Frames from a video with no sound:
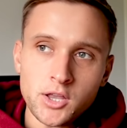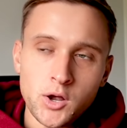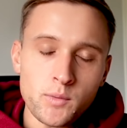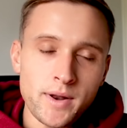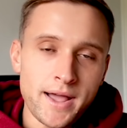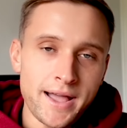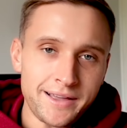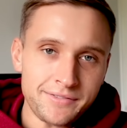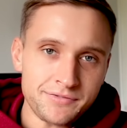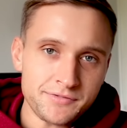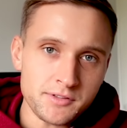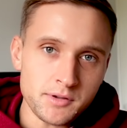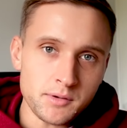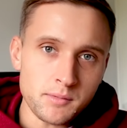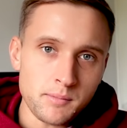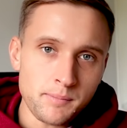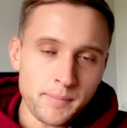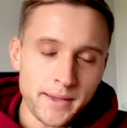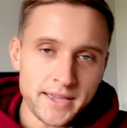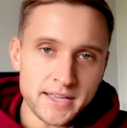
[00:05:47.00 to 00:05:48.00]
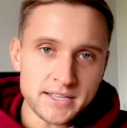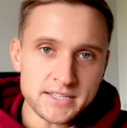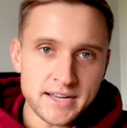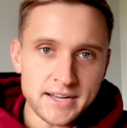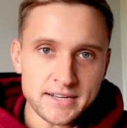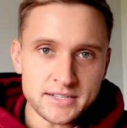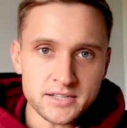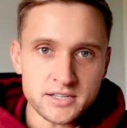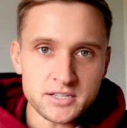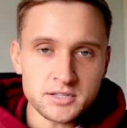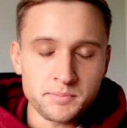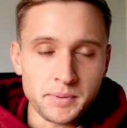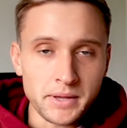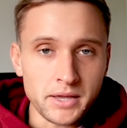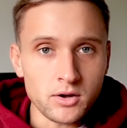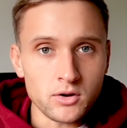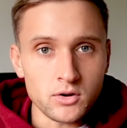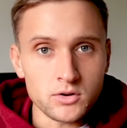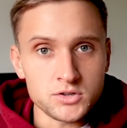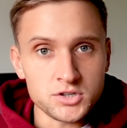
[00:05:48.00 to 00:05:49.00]
don't have to pay your taxes
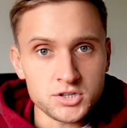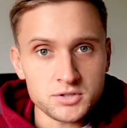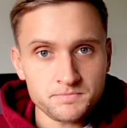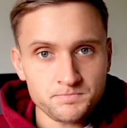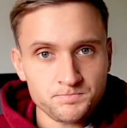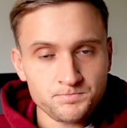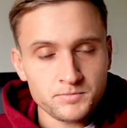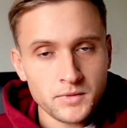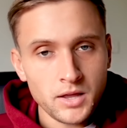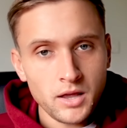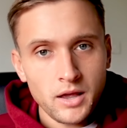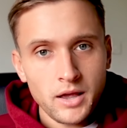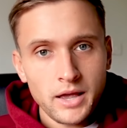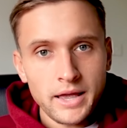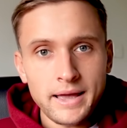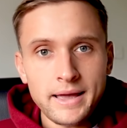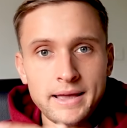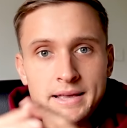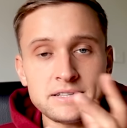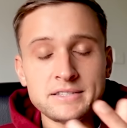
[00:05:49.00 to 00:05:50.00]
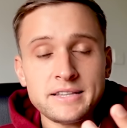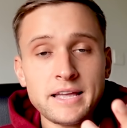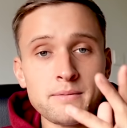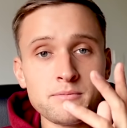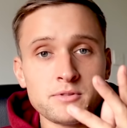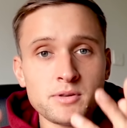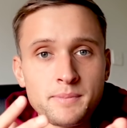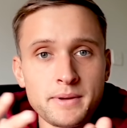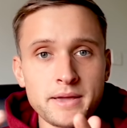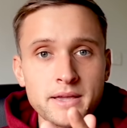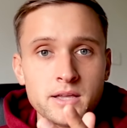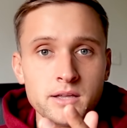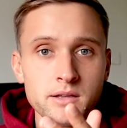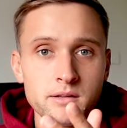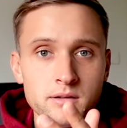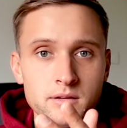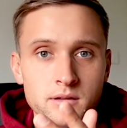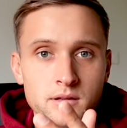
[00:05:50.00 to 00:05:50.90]
because it is deemed to be